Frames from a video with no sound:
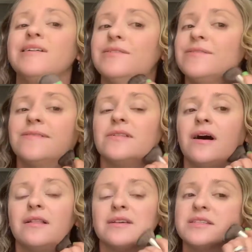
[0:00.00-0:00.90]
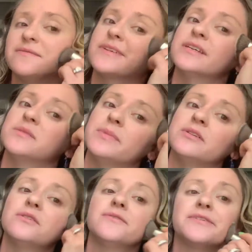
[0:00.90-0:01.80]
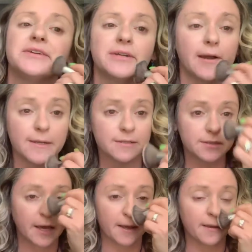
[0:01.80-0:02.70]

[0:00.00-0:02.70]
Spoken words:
flawless face bundle for you guys. Okay,